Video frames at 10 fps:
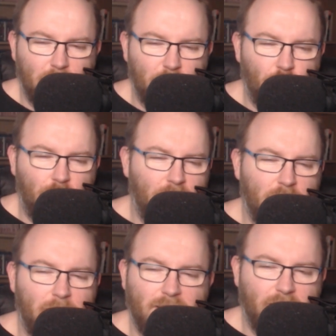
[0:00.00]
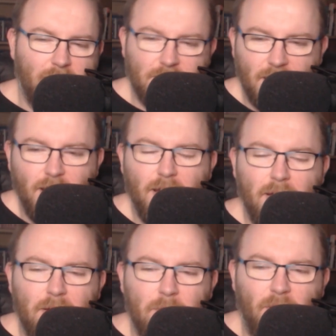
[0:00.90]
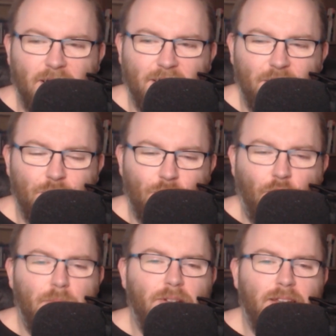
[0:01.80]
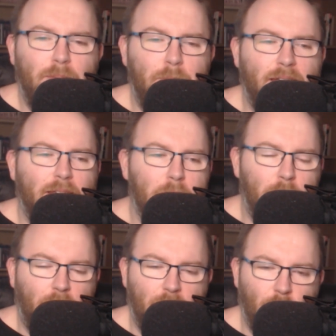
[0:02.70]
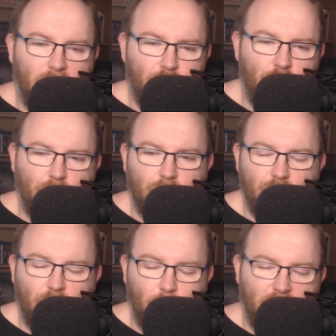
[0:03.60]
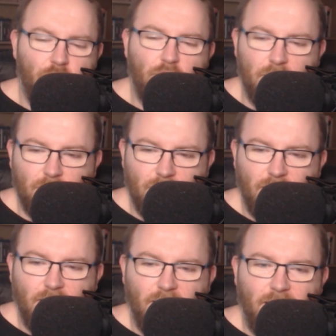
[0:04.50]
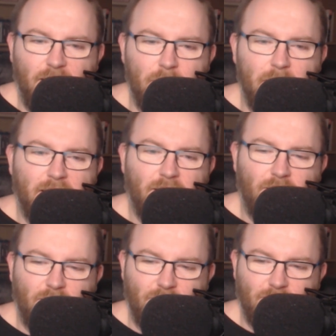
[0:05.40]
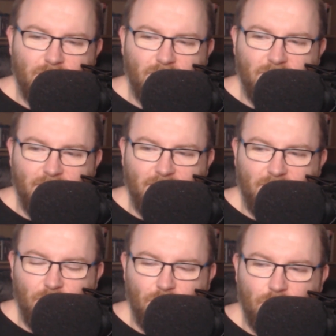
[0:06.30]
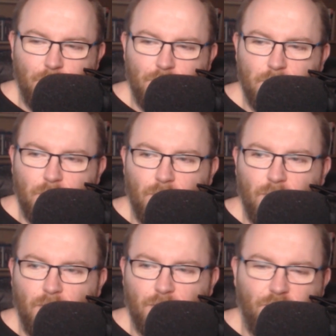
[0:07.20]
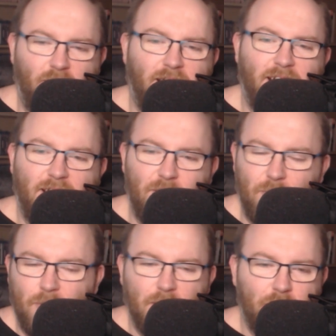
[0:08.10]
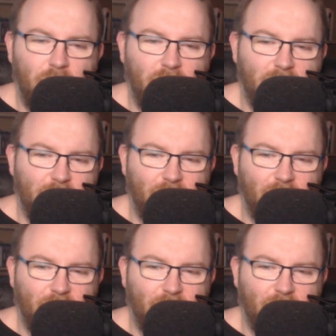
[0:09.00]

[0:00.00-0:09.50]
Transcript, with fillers: suited to my taste. But normally, being blunt with a child with a child and making her like uncomfortable or cry or whatever is